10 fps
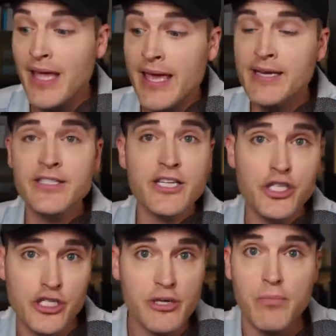in
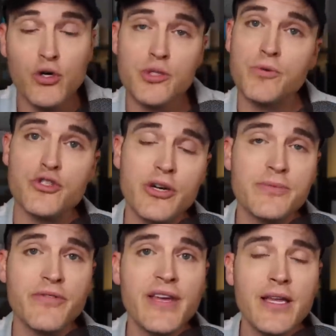addition to multiple streams
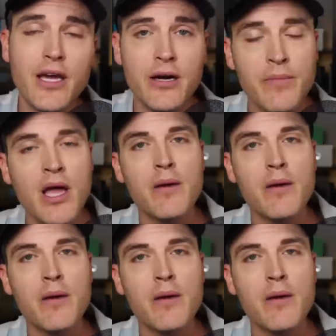of income,